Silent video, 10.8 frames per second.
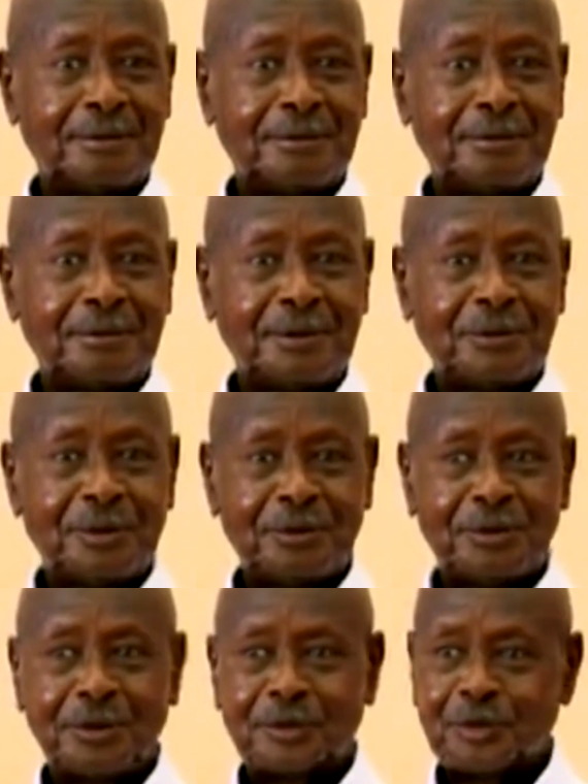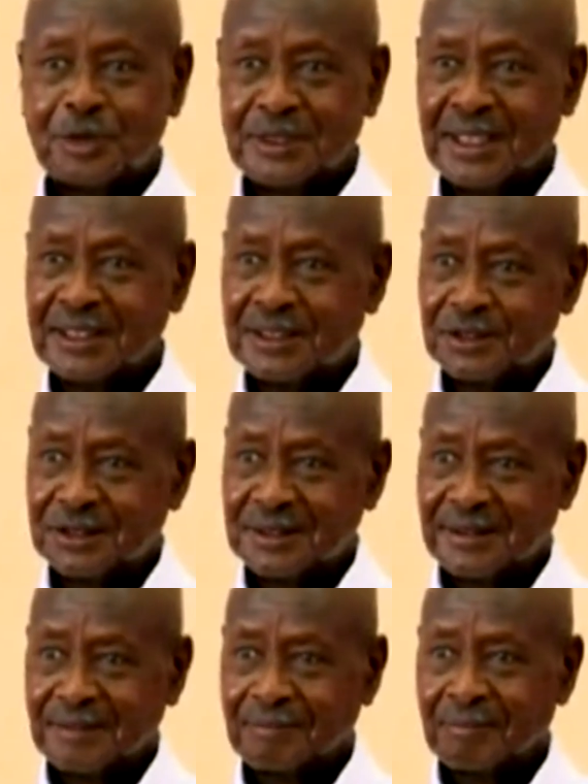we, we, we, looked for
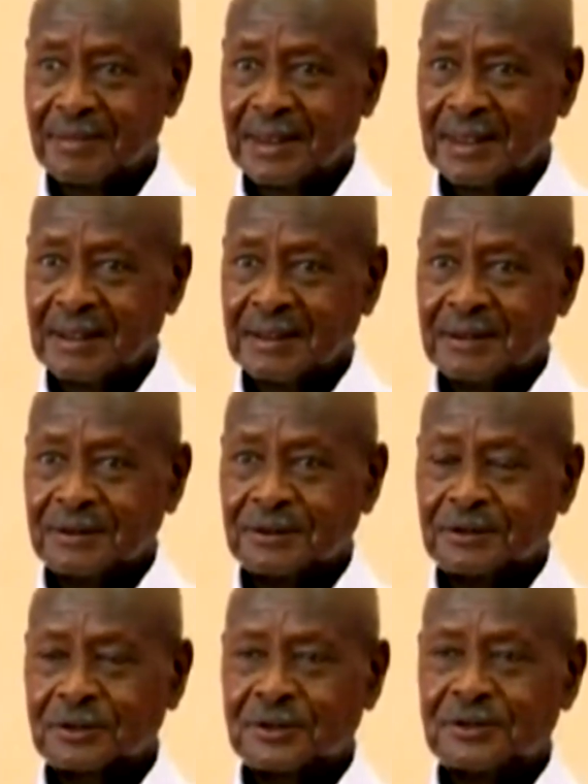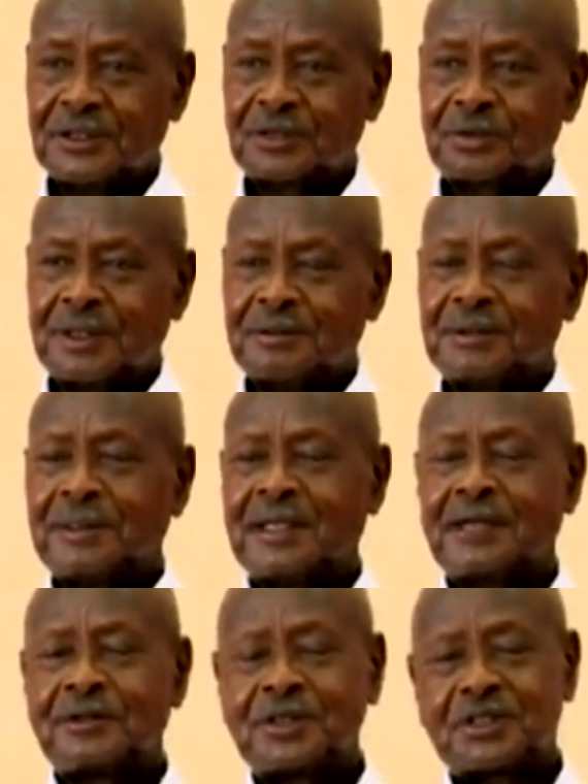scientists. So this one, the
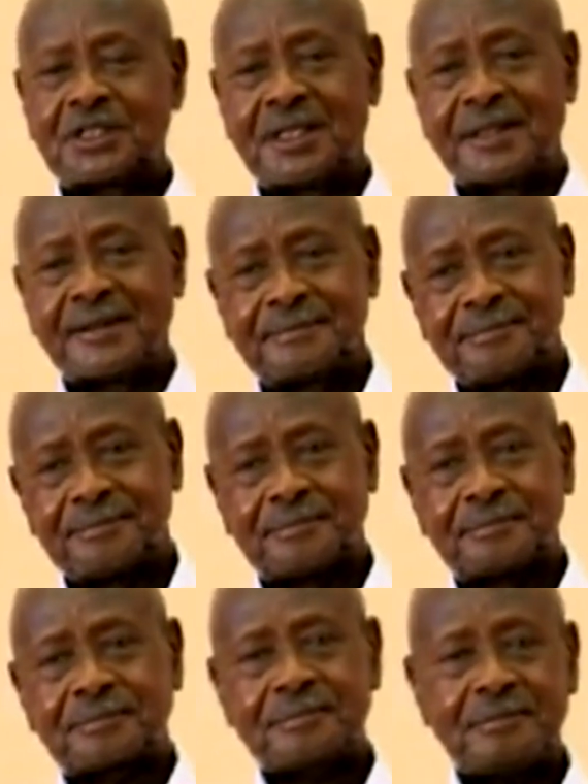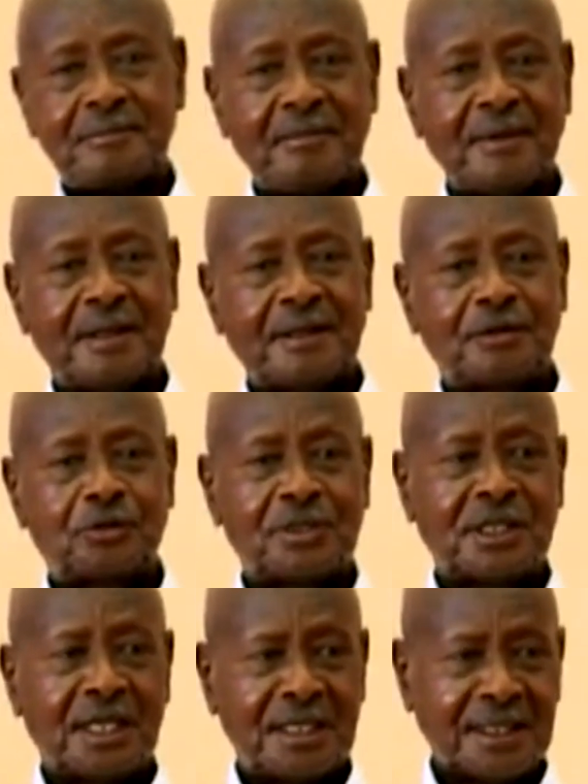Banyankore say,
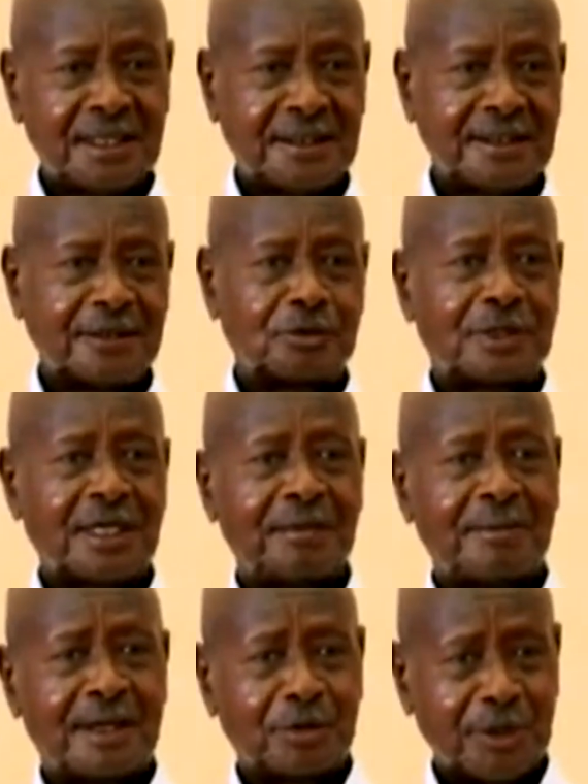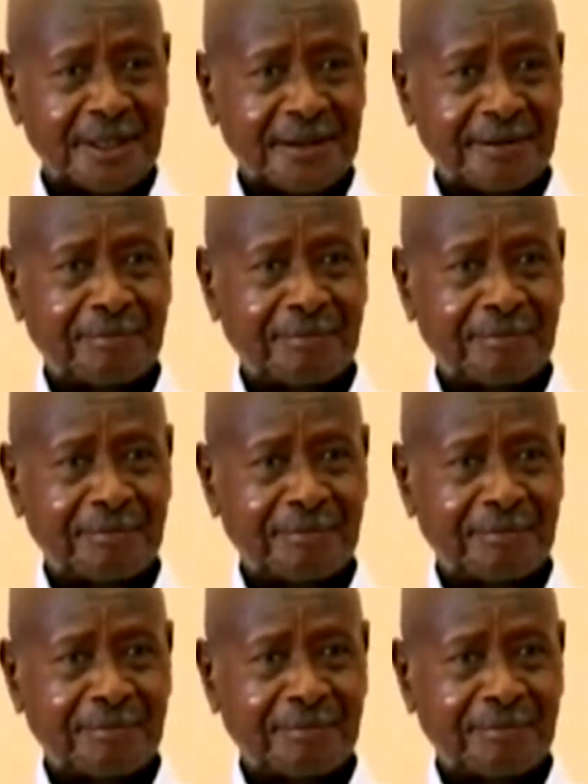tuingane turaha marwa.